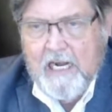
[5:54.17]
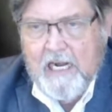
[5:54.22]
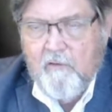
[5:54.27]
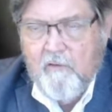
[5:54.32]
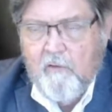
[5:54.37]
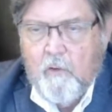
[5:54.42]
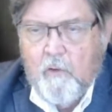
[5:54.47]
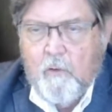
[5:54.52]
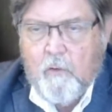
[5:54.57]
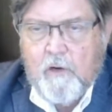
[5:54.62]

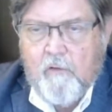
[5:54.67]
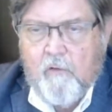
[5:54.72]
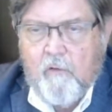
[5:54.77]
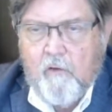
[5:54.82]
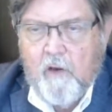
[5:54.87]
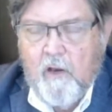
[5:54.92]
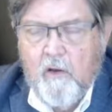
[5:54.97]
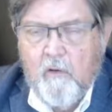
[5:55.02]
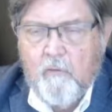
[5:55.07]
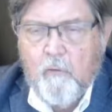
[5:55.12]
So the
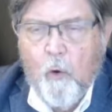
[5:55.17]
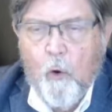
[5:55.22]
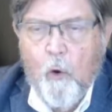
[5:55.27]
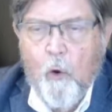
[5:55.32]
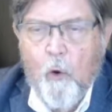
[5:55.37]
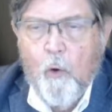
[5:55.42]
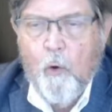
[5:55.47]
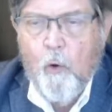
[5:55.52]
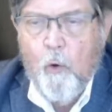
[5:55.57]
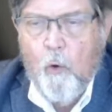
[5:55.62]
question is,
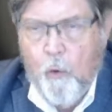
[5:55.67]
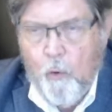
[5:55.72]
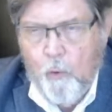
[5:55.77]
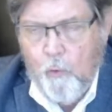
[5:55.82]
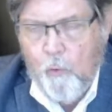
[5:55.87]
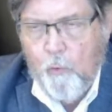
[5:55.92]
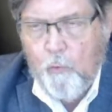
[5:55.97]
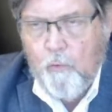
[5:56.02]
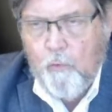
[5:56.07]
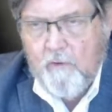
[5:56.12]

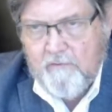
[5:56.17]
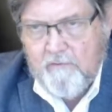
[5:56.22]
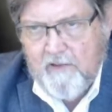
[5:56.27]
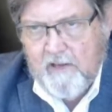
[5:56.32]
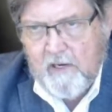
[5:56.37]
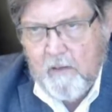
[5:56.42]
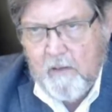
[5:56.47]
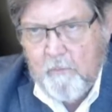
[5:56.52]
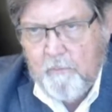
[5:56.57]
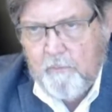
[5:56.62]
who
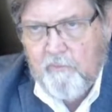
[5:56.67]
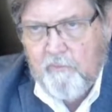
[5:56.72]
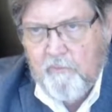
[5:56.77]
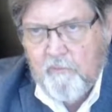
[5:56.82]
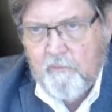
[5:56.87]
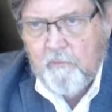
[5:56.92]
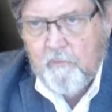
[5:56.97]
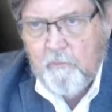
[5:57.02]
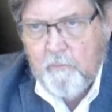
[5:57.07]
develops